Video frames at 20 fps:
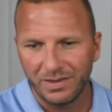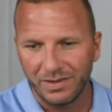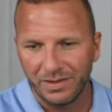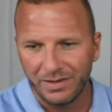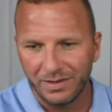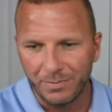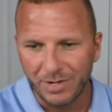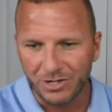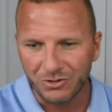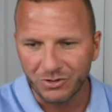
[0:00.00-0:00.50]

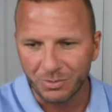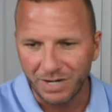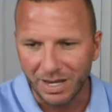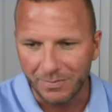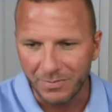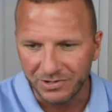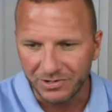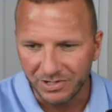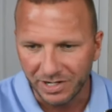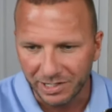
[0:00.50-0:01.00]
make sure I'm not
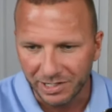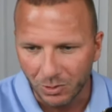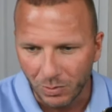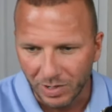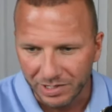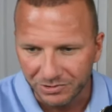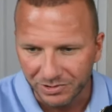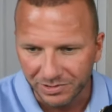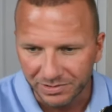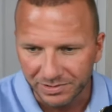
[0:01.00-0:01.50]
missing any
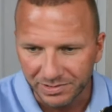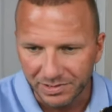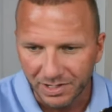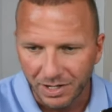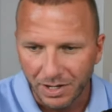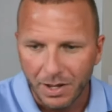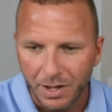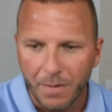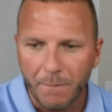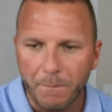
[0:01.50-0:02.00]
questions.
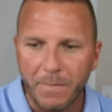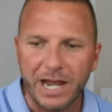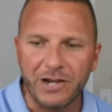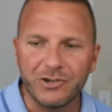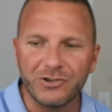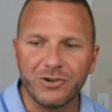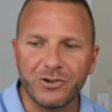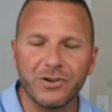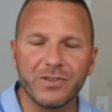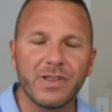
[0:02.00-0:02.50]
Make
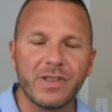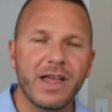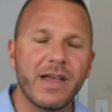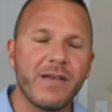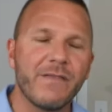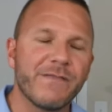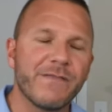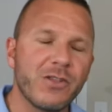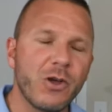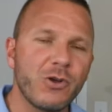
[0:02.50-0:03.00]
sure,
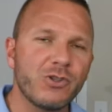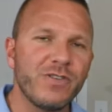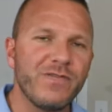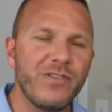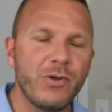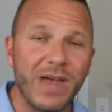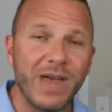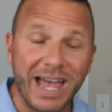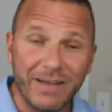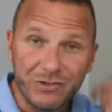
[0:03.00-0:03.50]
for those of
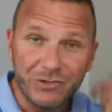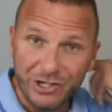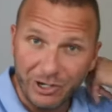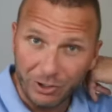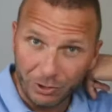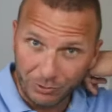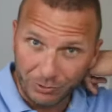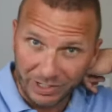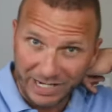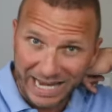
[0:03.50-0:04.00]
you that have
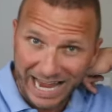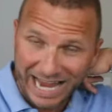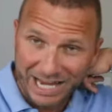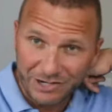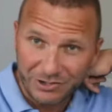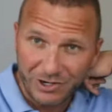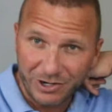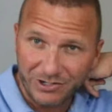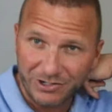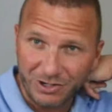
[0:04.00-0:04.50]
children,
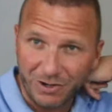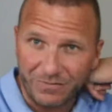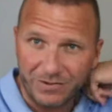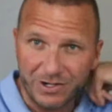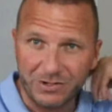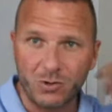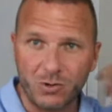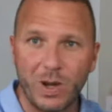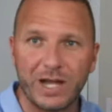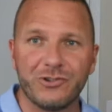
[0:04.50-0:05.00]
ask yourself
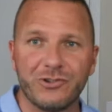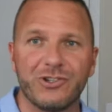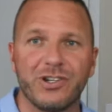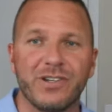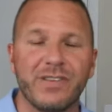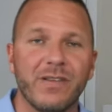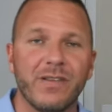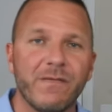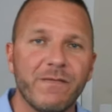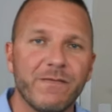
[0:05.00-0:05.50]
this question.
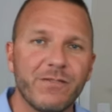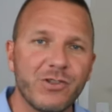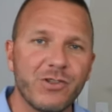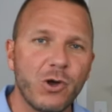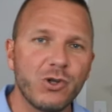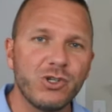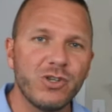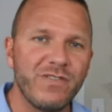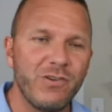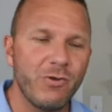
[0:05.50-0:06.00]
For
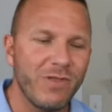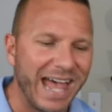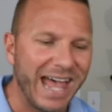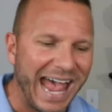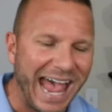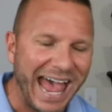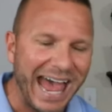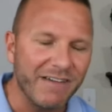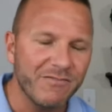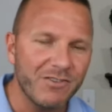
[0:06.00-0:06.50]
those of you that
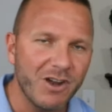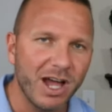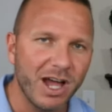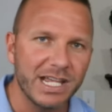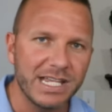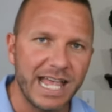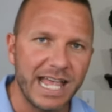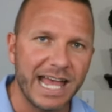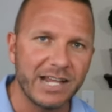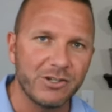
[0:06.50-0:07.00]
have
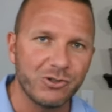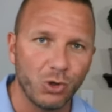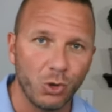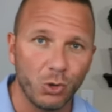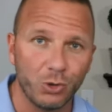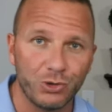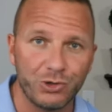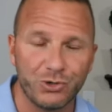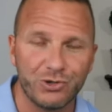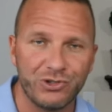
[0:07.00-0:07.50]
not yet
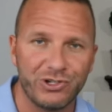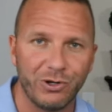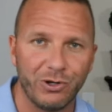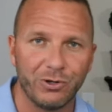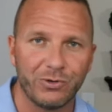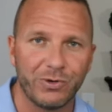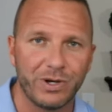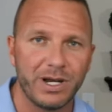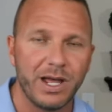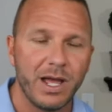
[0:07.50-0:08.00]
told your
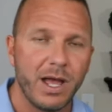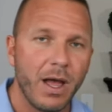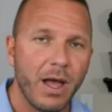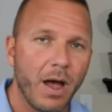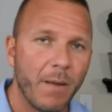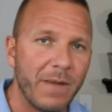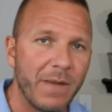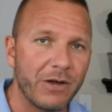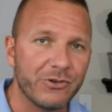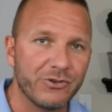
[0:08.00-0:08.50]
children
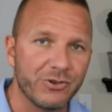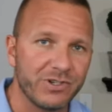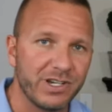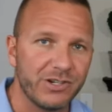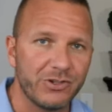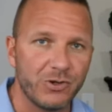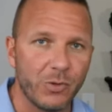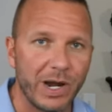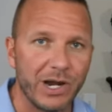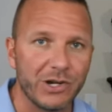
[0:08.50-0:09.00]
about your
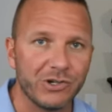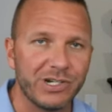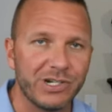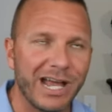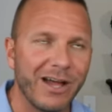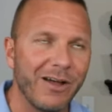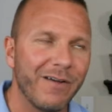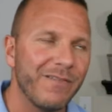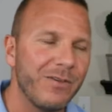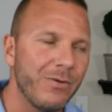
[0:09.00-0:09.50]
situation.
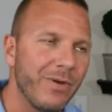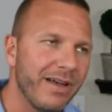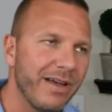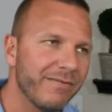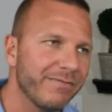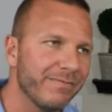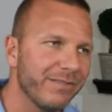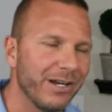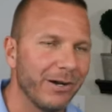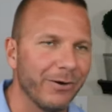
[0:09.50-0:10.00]
Now, if you
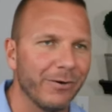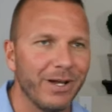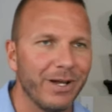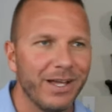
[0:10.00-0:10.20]
have, you know,